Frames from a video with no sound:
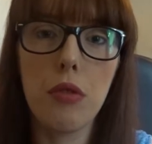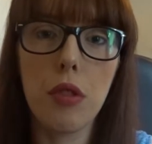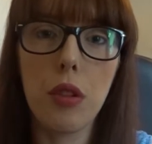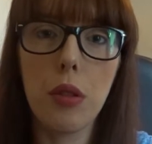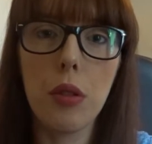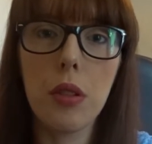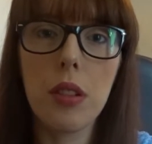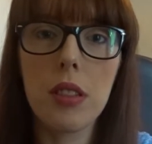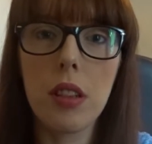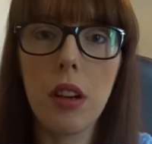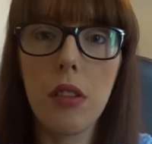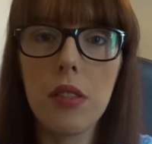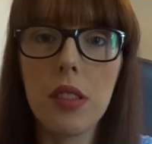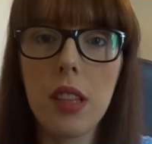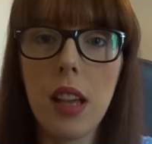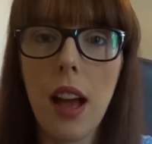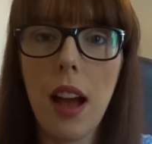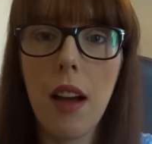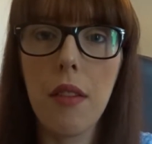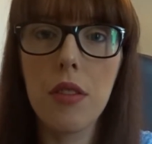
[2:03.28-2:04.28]
route, because
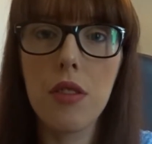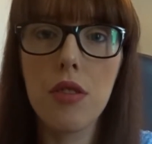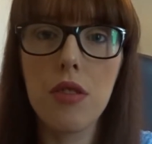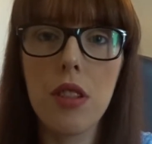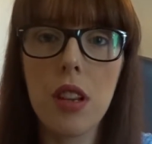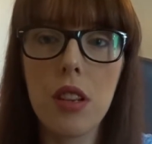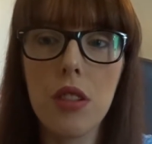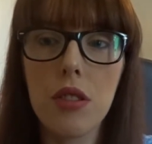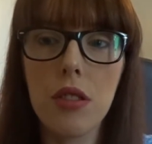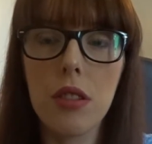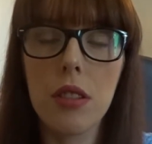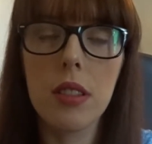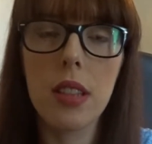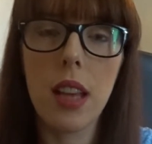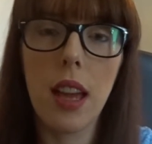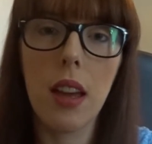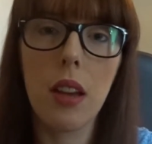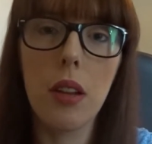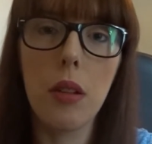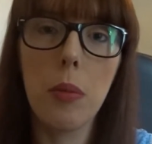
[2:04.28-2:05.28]
obviously I have a traditional
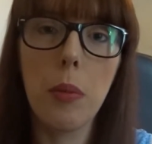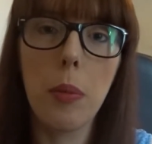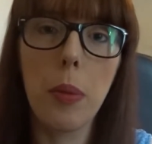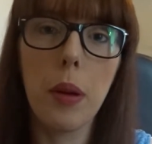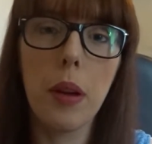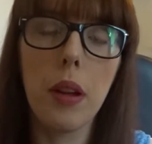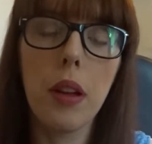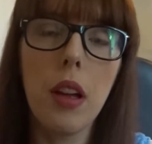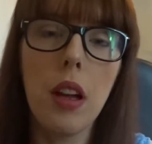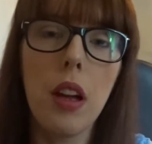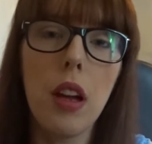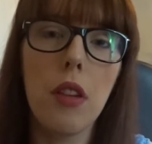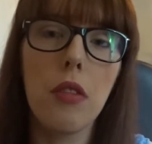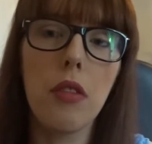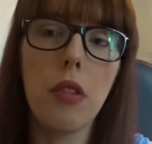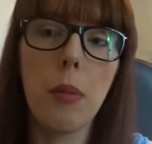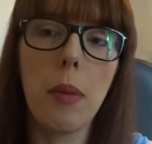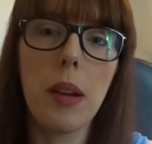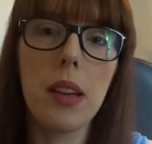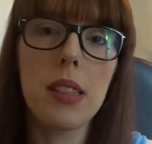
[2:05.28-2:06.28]
deal, but
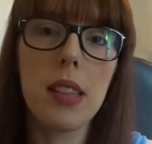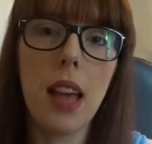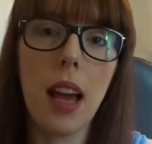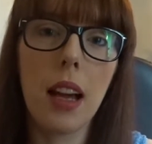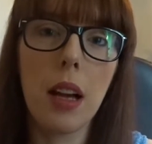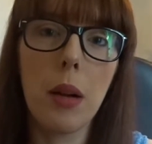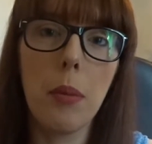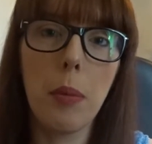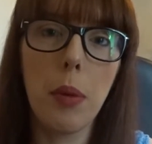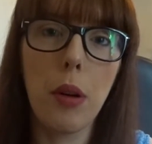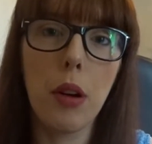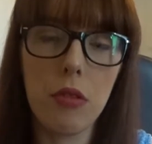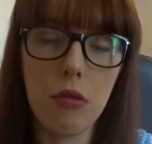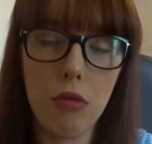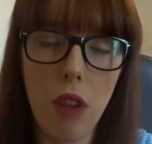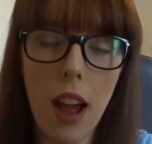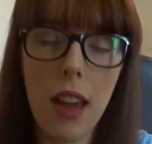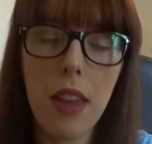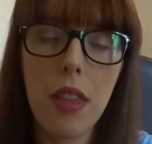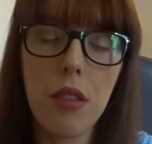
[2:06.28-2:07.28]
for my second book,
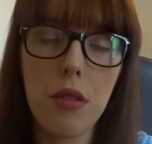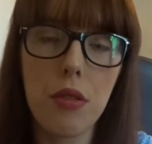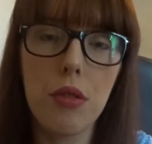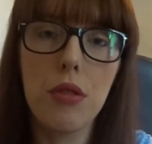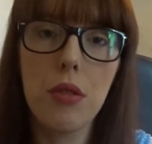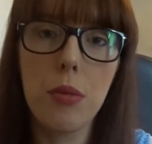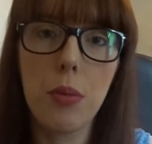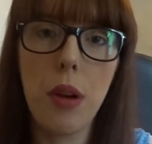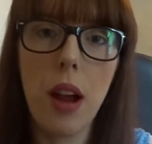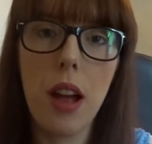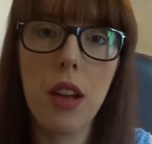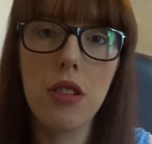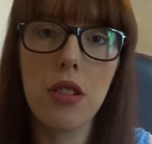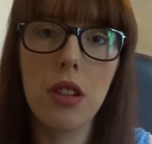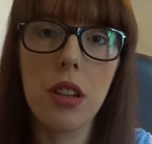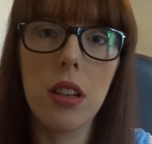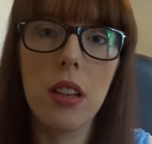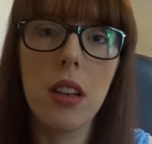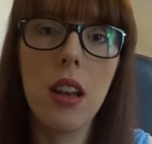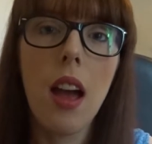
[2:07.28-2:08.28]
Right Through
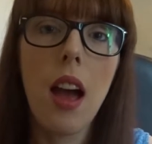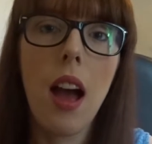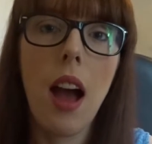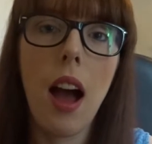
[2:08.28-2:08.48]
Depression,